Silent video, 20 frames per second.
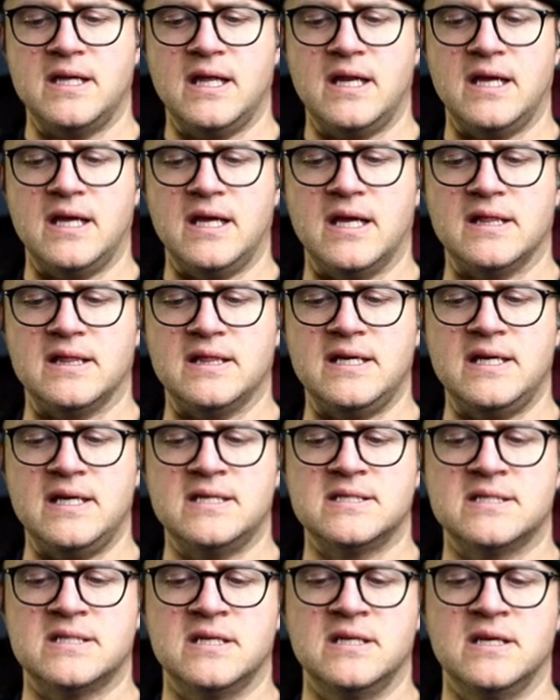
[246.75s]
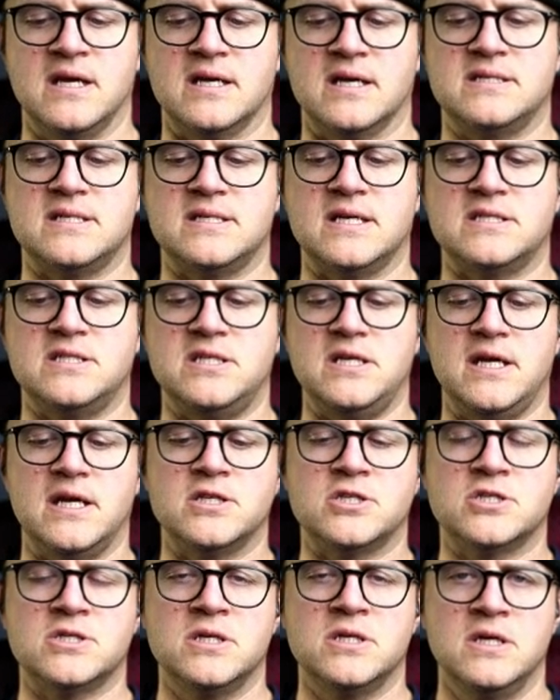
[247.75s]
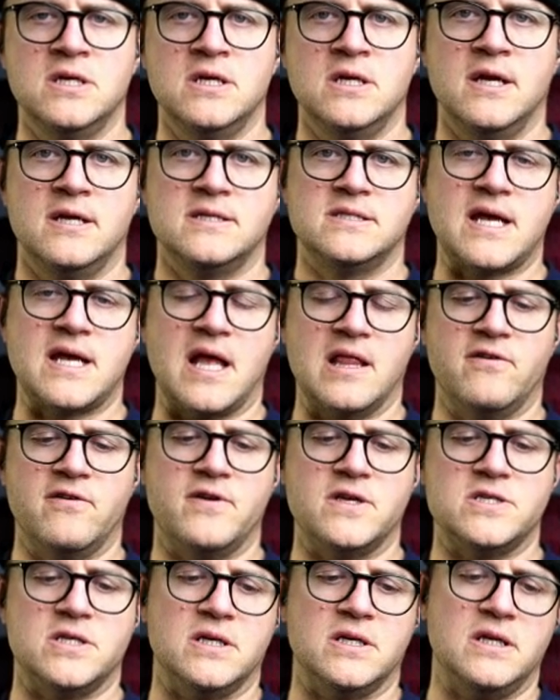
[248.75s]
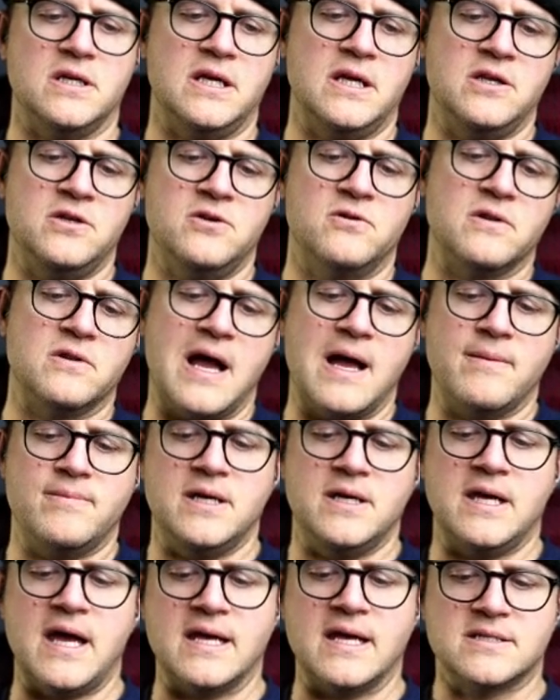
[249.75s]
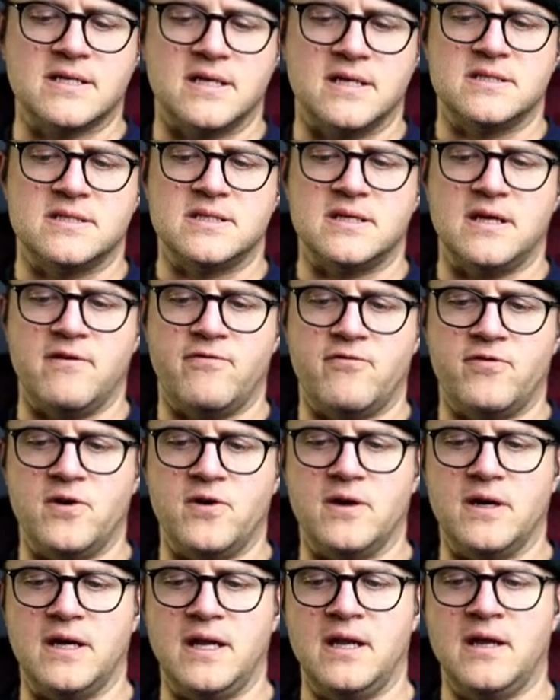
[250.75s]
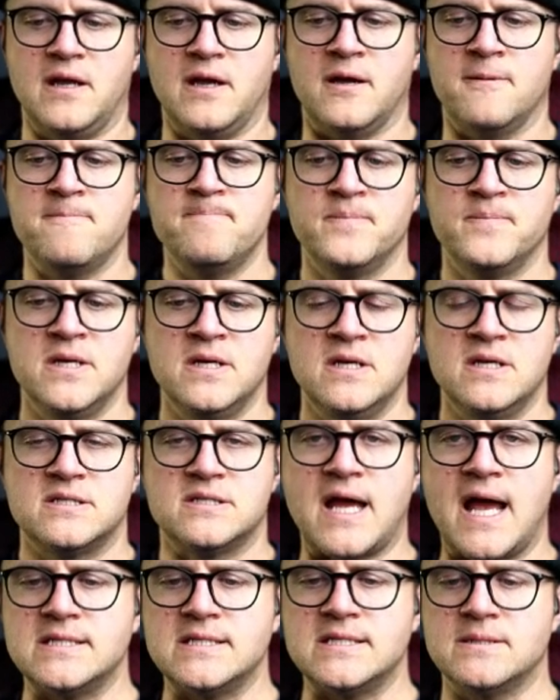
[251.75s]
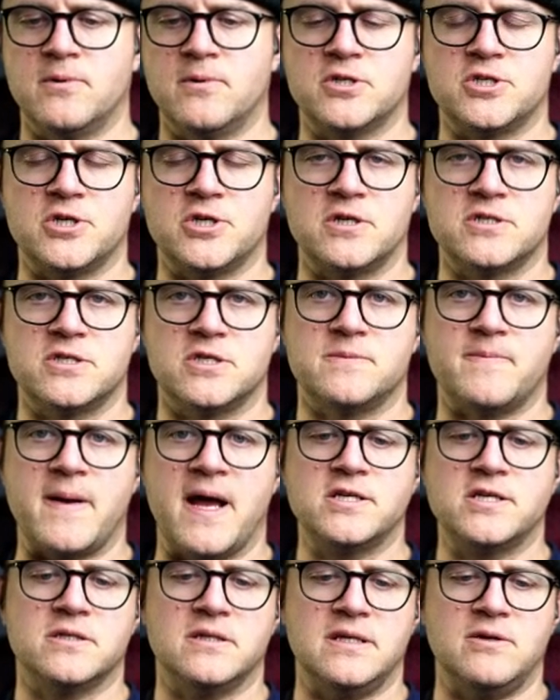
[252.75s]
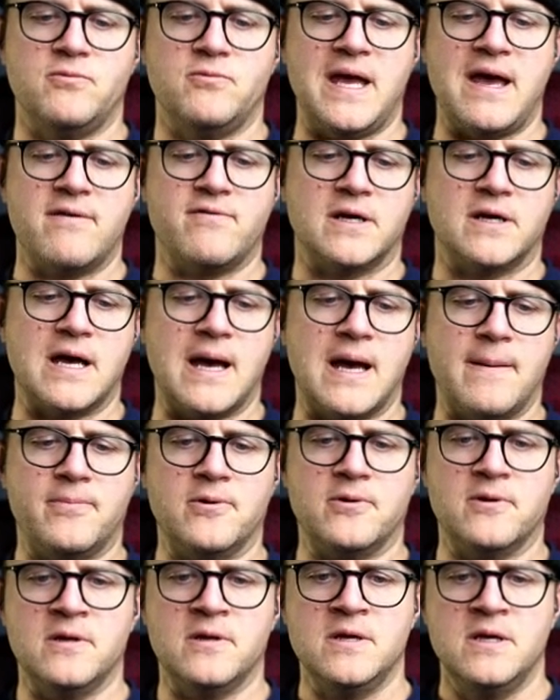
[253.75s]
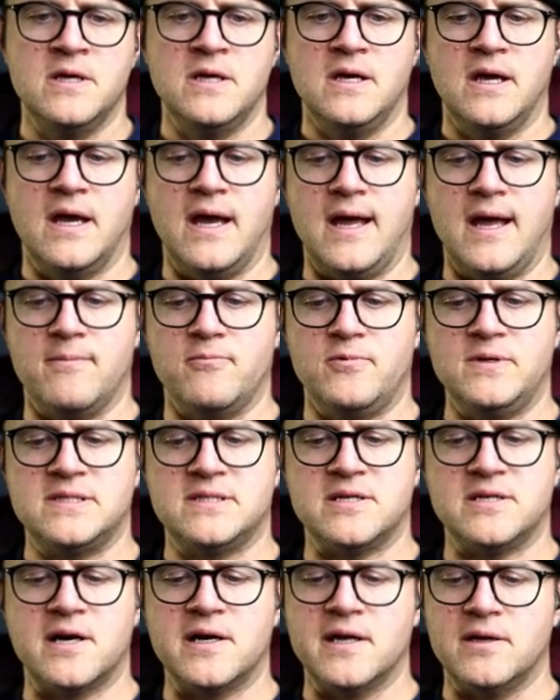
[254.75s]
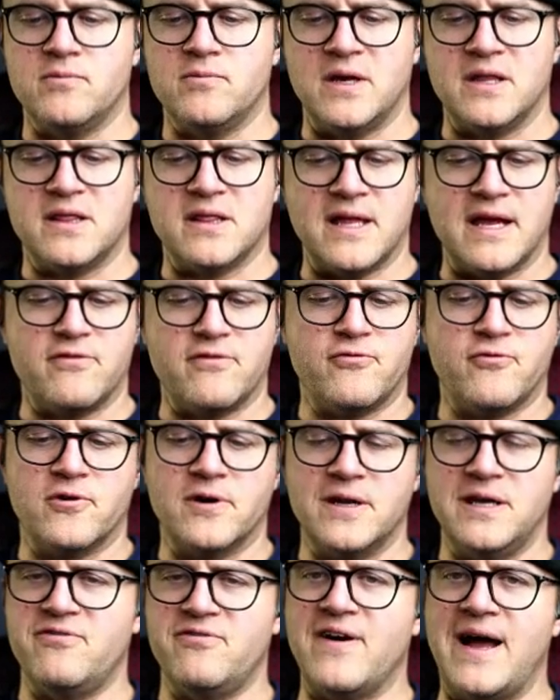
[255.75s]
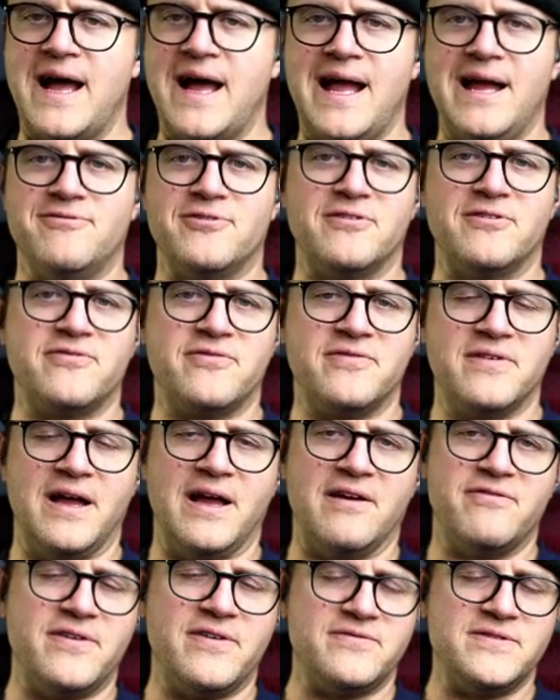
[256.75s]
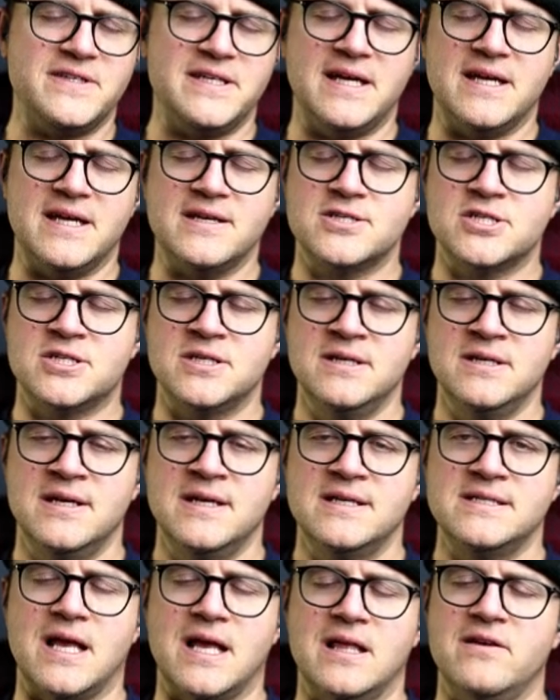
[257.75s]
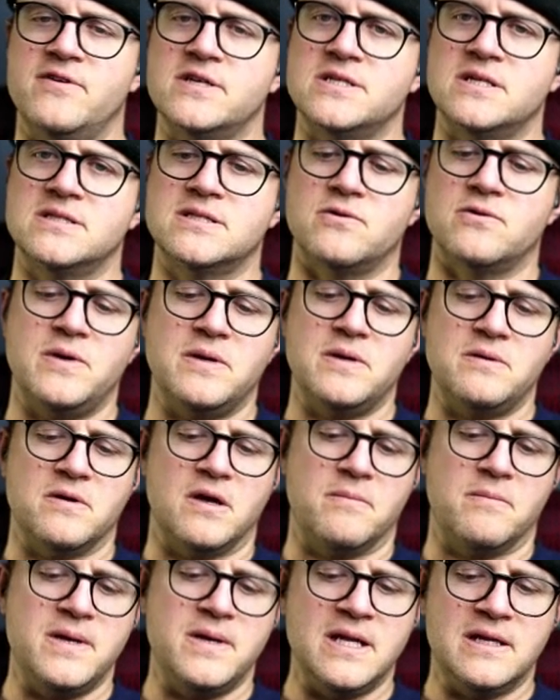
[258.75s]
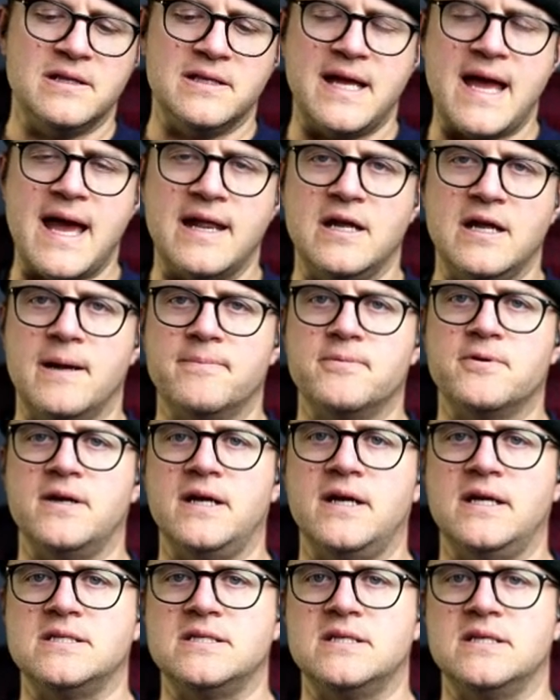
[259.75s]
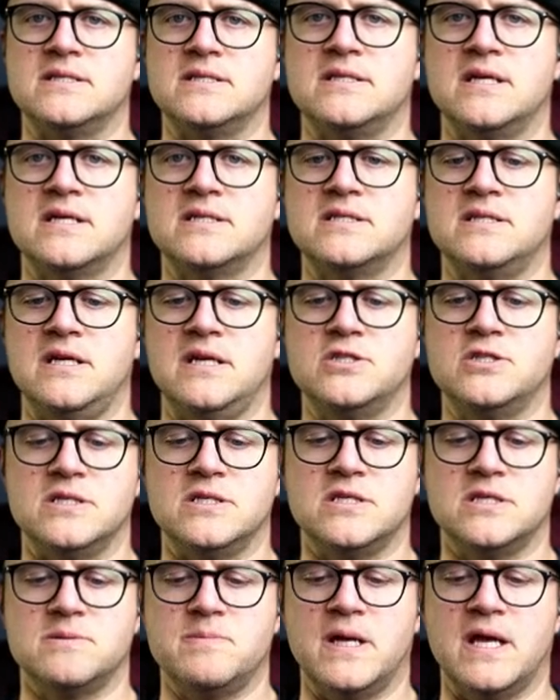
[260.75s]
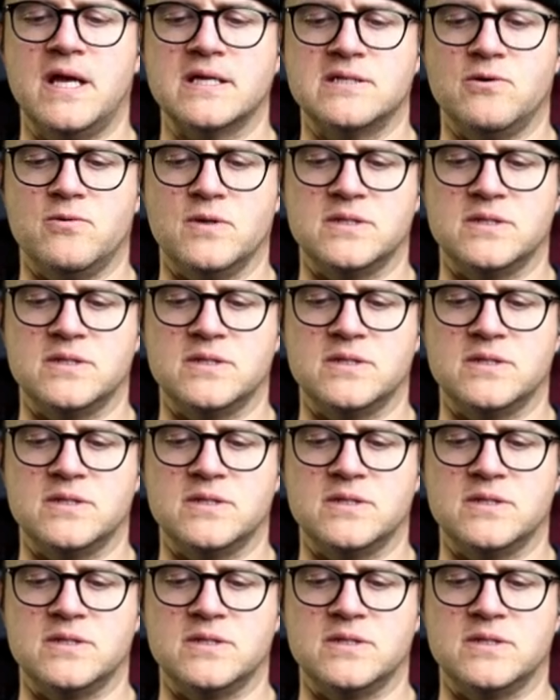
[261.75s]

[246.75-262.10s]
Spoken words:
getting at least a 60-inch television in your lobby, guys, because if you're in a sizable church, especially, we have a couple. We started with like 45 or 50-inch televisions, and we immediately had to upgrade to 60 inches just because